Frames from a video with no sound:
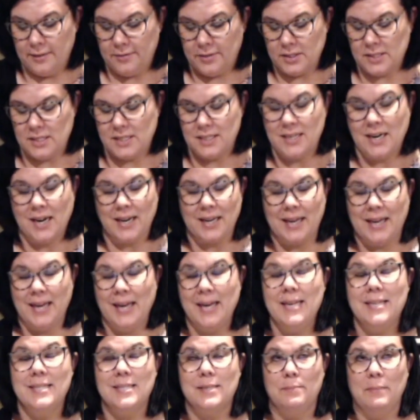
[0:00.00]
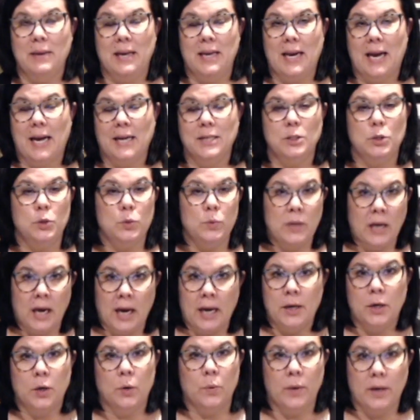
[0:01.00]
If this is not kismet, I do
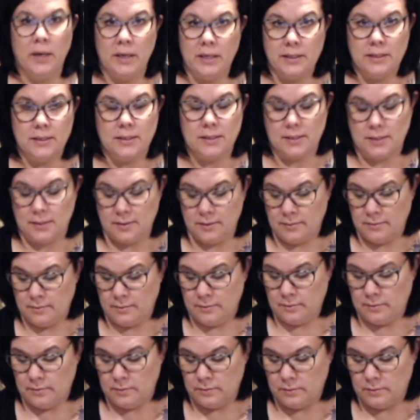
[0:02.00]
not know what is.